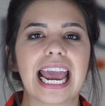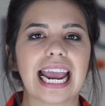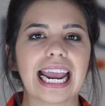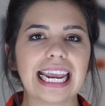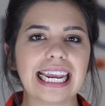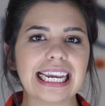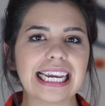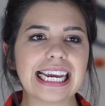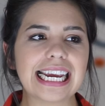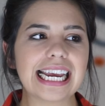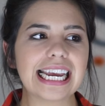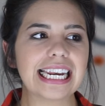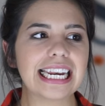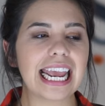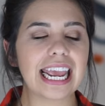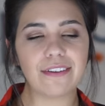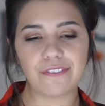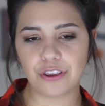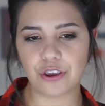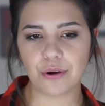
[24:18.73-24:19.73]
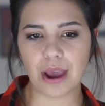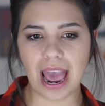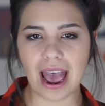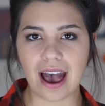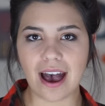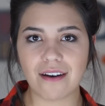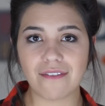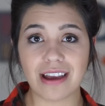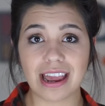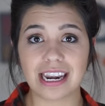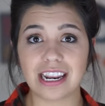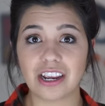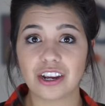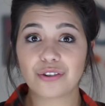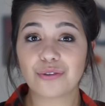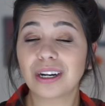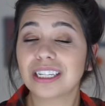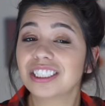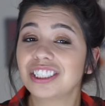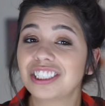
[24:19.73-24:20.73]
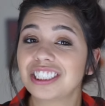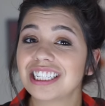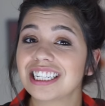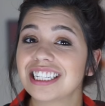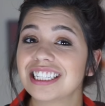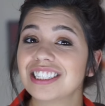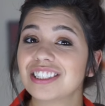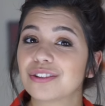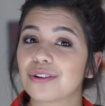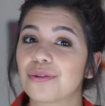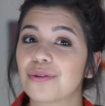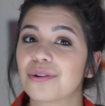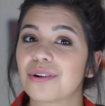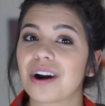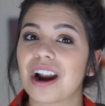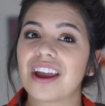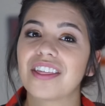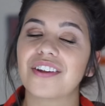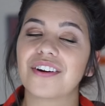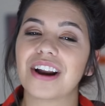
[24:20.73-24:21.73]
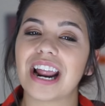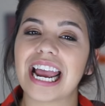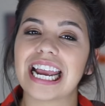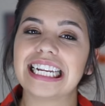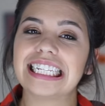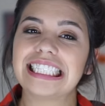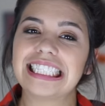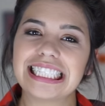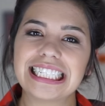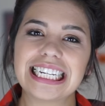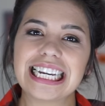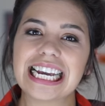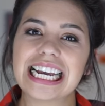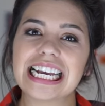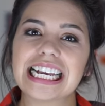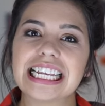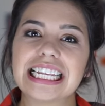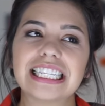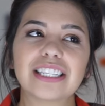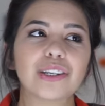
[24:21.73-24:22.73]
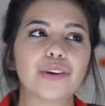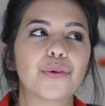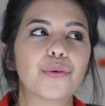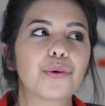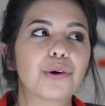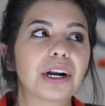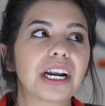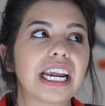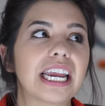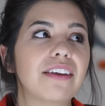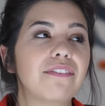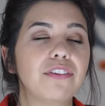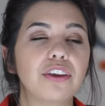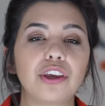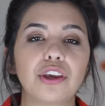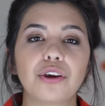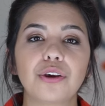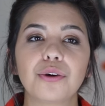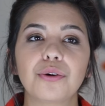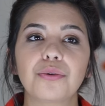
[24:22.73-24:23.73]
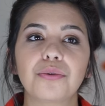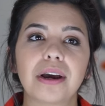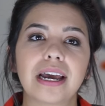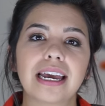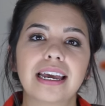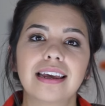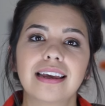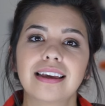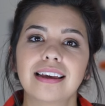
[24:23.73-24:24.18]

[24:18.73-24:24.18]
And if you have any questions or other ideas or if you